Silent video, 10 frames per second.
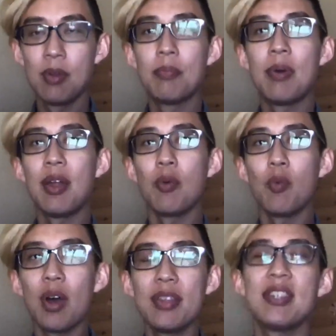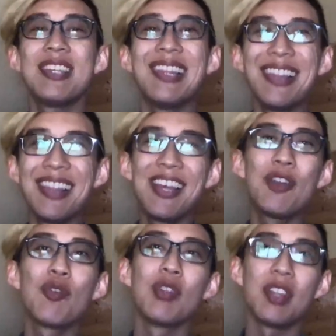But what does it
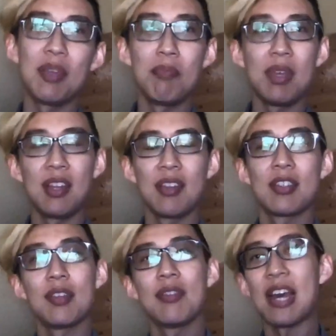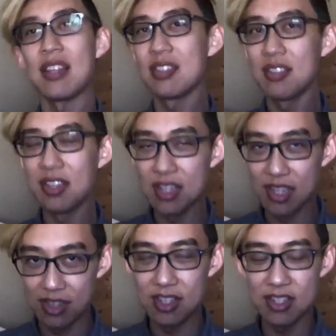literally mean? So that
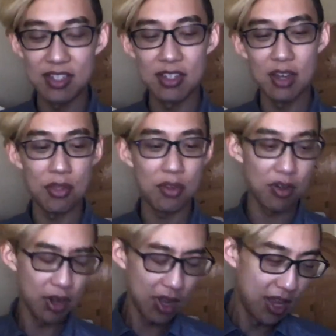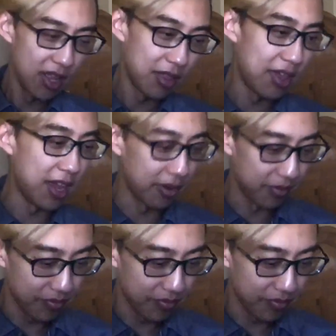this is another thing.